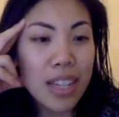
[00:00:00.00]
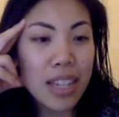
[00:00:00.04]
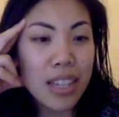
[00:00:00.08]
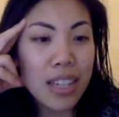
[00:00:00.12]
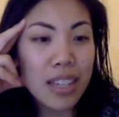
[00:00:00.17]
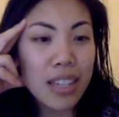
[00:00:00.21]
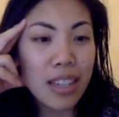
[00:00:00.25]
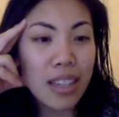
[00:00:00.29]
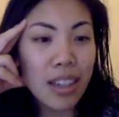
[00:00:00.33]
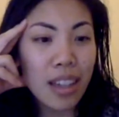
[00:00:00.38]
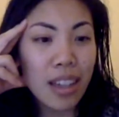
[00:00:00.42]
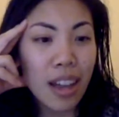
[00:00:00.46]

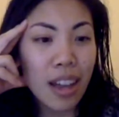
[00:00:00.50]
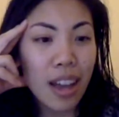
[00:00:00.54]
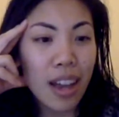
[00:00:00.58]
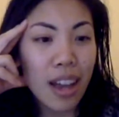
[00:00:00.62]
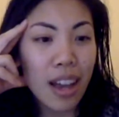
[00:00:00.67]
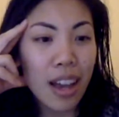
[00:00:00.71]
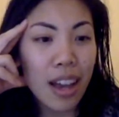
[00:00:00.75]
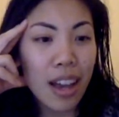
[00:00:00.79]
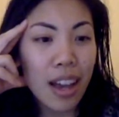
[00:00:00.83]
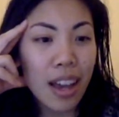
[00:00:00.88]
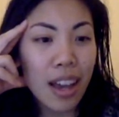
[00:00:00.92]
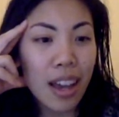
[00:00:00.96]

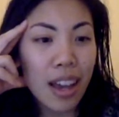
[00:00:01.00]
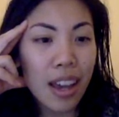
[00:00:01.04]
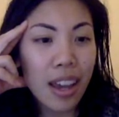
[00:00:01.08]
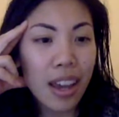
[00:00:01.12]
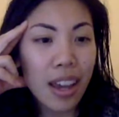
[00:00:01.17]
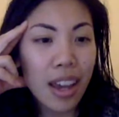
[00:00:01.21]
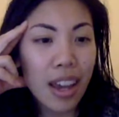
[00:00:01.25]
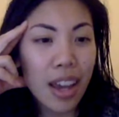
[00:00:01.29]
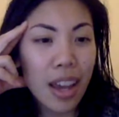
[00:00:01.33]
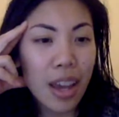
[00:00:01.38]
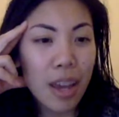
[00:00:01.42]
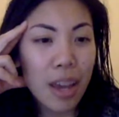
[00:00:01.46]
Randy
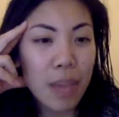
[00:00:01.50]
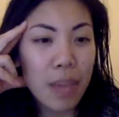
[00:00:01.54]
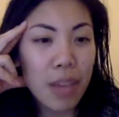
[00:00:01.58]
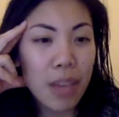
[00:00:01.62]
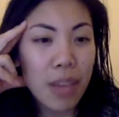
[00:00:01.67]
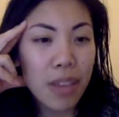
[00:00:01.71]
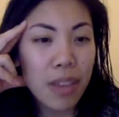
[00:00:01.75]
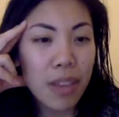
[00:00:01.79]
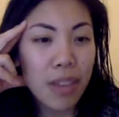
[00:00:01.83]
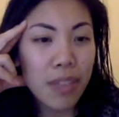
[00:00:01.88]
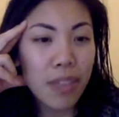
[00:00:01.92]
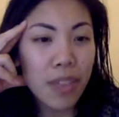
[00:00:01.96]
says,
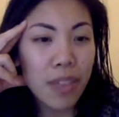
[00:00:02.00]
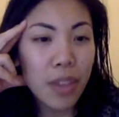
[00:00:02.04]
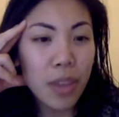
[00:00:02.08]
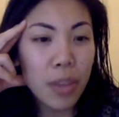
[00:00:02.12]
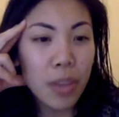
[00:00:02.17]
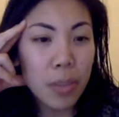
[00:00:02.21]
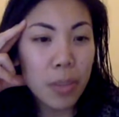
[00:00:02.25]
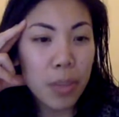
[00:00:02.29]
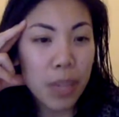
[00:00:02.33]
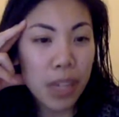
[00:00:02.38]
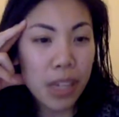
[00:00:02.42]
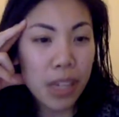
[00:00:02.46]
I
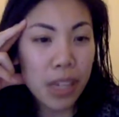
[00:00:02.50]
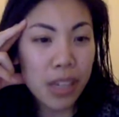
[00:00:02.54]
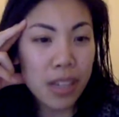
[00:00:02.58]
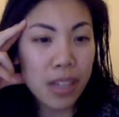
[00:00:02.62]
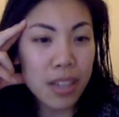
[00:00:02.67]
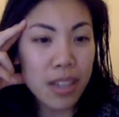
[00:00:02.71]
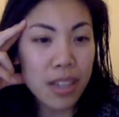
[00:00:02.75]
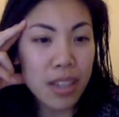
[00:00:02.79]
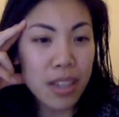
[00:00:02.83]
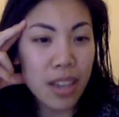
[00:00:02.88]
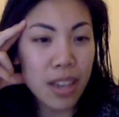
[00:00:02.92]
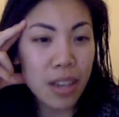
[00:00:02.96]
am in the
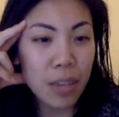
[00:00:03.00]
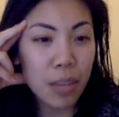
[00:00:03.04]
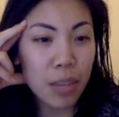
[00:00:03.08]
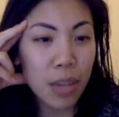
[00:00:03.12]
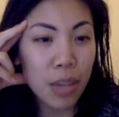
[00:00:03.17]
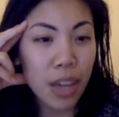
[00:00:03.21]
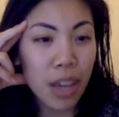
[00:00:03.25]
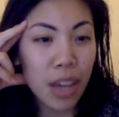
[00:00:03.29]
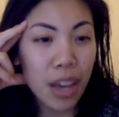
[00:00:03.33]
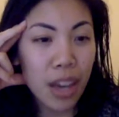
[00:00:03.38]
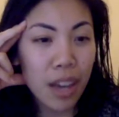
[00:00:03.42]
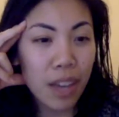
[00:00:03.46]

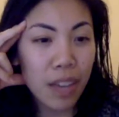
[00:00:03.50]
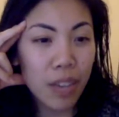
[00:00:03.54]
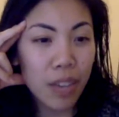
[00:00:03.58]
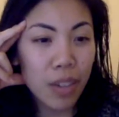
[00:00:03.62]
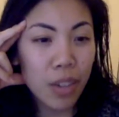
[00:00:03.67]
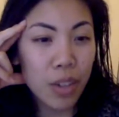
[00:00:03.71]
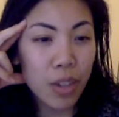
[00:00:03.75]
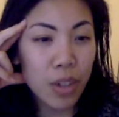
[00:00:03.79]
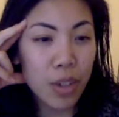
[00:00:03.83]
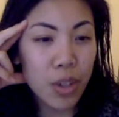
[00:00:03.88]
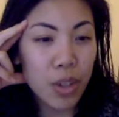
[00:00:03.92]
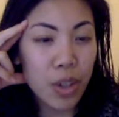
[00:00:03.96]
Philippines and we
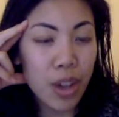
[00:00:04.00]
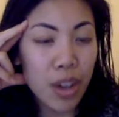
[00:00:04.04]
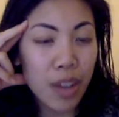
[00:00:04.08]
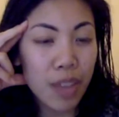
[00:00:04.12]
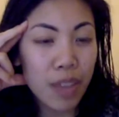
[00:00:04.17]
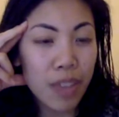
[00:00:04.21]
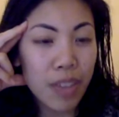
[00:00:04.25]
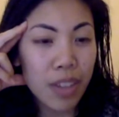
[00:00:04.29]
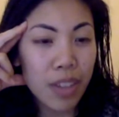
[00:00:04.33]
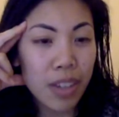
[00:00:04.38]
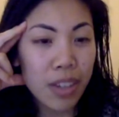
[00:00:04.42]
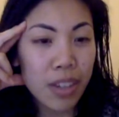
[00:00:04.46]
have learned
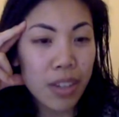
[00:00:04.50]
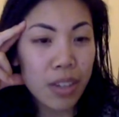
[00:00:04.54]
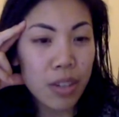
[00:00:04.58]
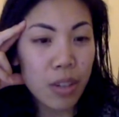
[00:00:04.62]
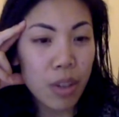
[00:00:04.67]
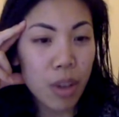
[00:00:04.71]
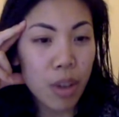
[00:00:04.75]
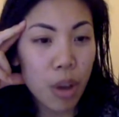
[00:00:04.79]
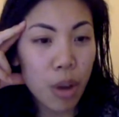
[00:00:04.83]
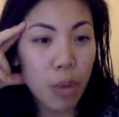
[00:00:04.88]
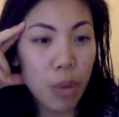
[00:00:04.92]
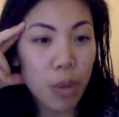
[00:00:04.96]
traffic
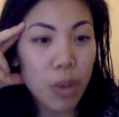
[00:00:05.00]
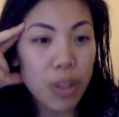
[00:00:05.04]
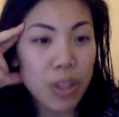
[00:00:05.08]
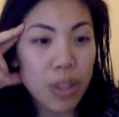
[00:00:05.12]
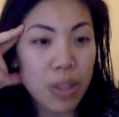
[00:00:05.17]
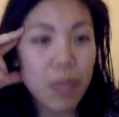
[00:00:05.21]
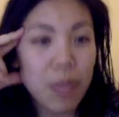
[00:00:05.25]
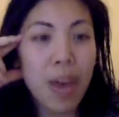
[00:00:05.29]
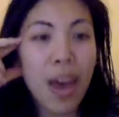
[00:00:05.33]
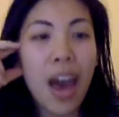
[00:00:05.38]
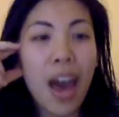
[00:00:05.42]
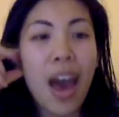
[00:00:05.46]
is
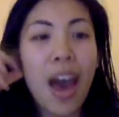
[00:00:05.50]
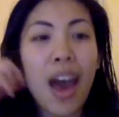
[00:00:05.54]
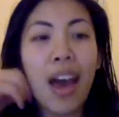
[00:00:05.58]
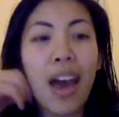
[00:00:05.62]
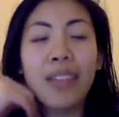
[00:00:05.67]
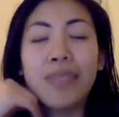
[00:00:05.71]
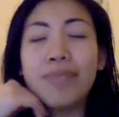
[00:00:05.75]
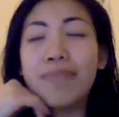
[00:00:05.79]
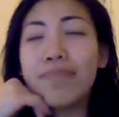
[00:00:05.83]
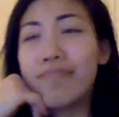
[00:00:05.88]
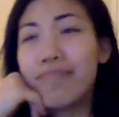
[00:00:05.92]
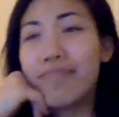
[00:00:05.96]
always
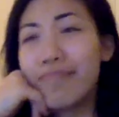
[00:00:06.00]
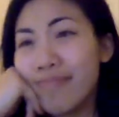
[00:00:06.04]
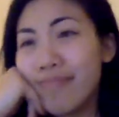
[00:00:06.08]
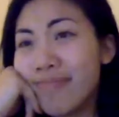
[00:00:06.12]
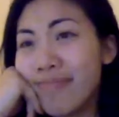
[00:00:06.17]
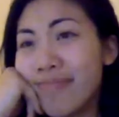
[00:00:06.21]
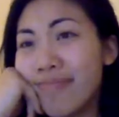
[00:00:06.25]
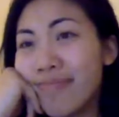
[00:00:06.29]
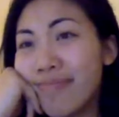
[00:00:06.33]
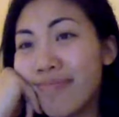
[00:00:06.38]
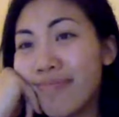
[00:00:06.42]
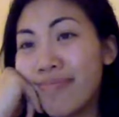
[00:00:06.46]
bad.
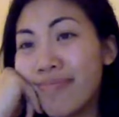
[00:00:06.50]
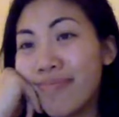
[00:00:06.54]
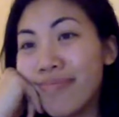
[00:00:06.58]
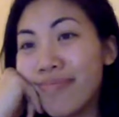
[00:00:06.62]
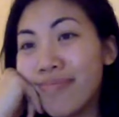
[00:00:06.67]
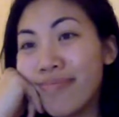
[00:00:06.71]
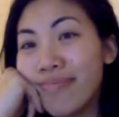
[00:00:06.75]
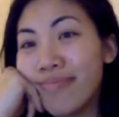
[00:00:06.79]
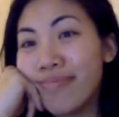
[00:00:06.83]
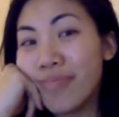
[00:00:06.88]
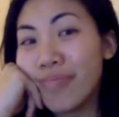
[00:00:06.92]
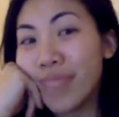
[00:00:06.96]

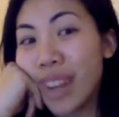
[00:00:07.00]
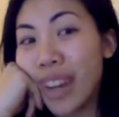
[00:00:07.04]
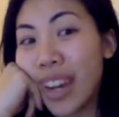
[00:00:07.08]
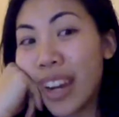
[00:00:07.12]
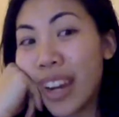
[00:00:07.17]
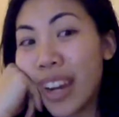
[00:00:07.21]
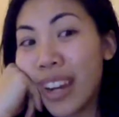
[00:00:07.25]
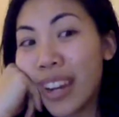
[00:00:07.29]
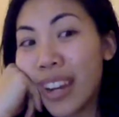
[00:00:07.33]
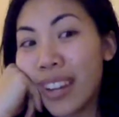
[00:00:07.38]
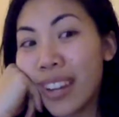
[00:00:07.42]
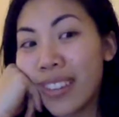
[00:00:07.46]
Right?